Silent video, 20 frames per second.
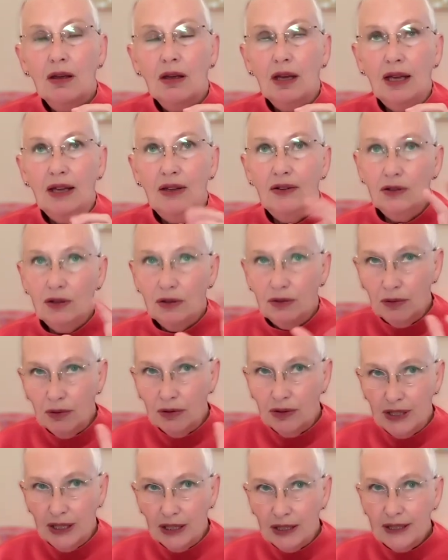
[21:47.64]
in
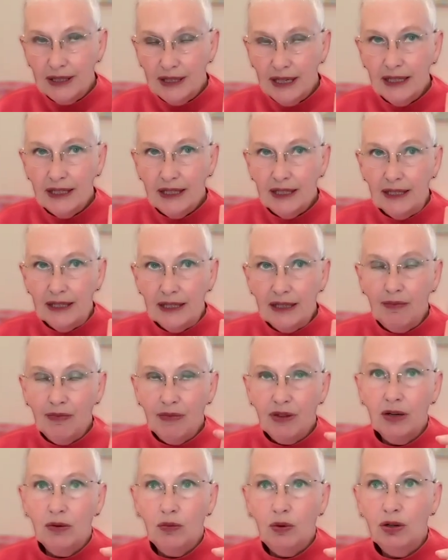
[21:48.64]
success is
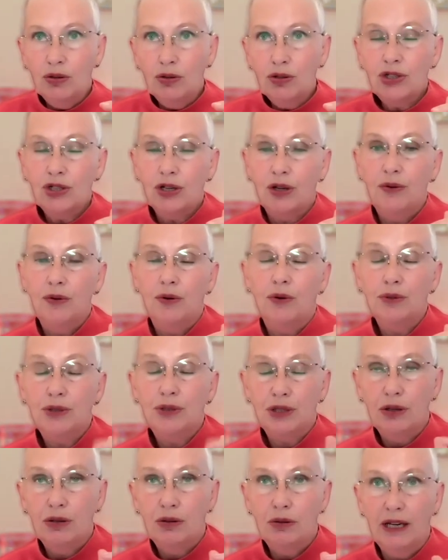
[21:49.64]
something we
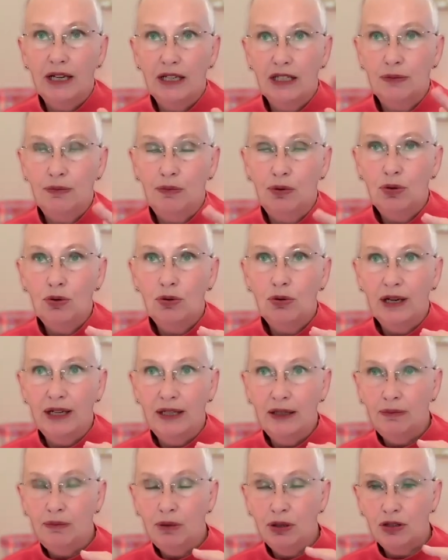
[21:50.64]
also explore in
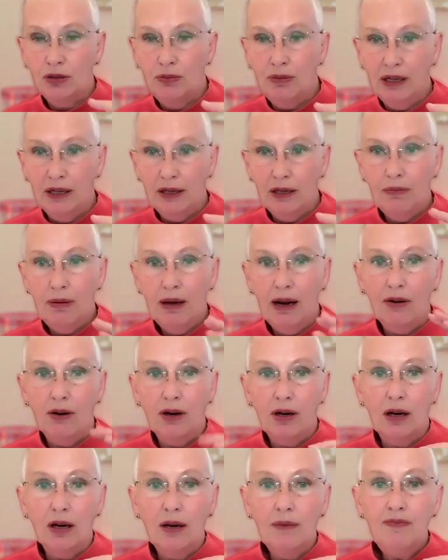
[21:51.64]
the possibility
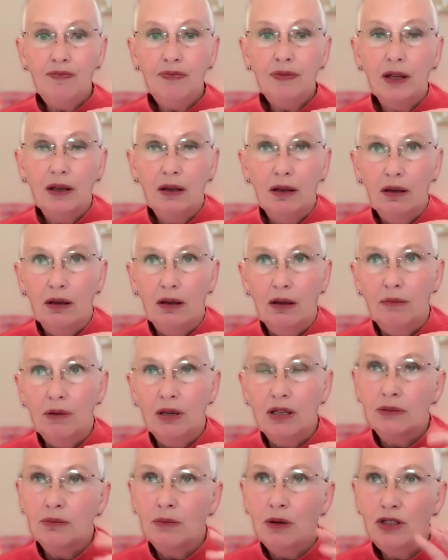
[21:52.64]
paradigm,
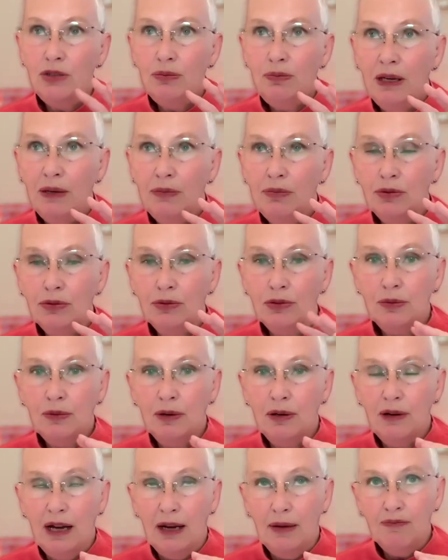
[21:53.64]
because most people's
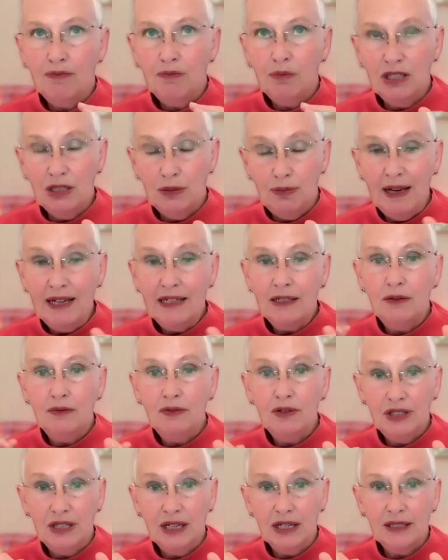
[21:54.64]
perspective
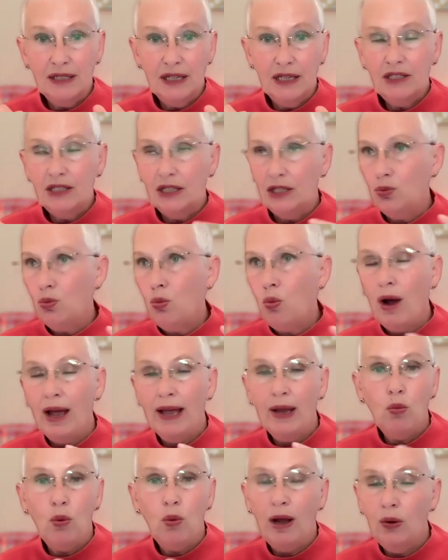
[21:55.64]
of success is
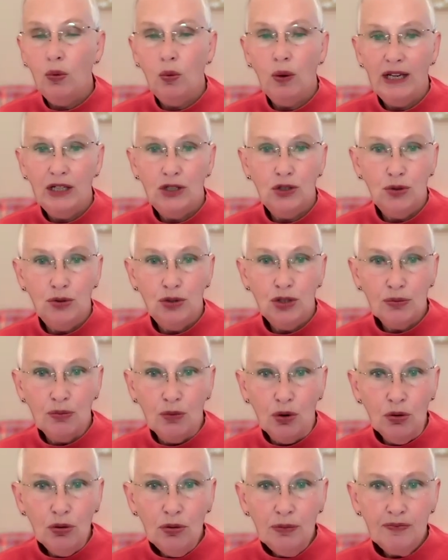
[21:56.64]
way, way, way too
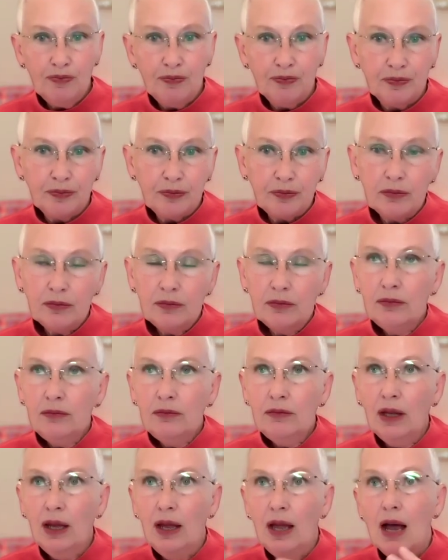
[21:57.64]
small.
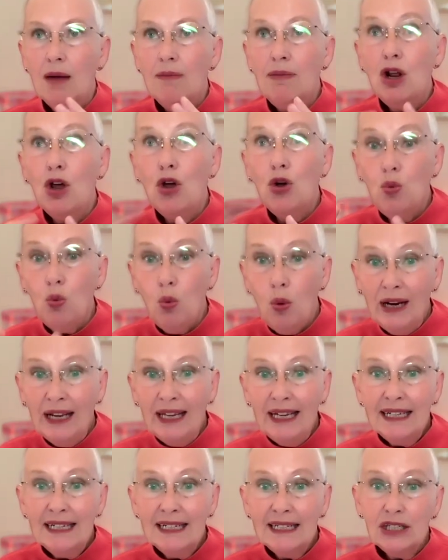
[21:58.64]
But her
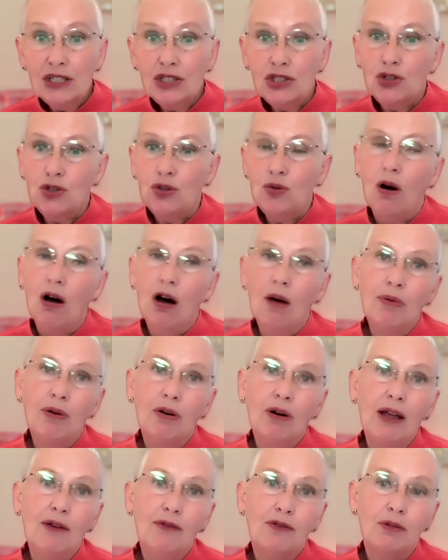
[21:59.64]
willingness to
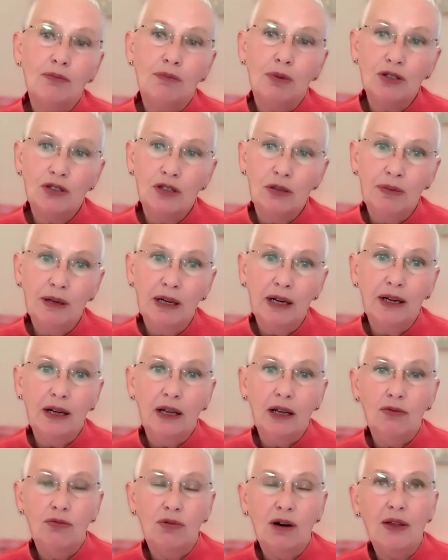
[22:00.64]
operate from
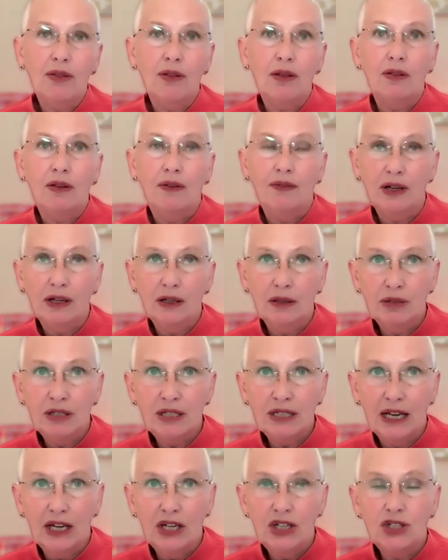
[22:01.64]
possibility rather than the
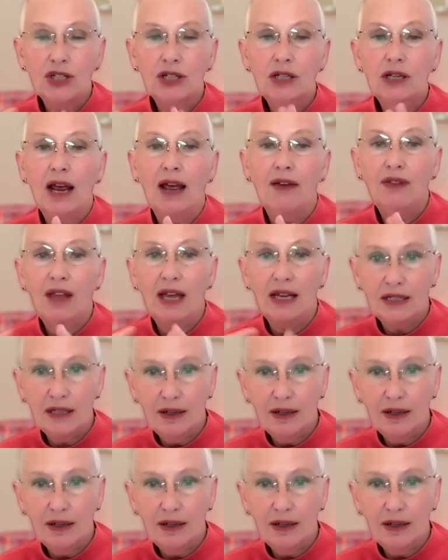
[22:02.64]
limitation and that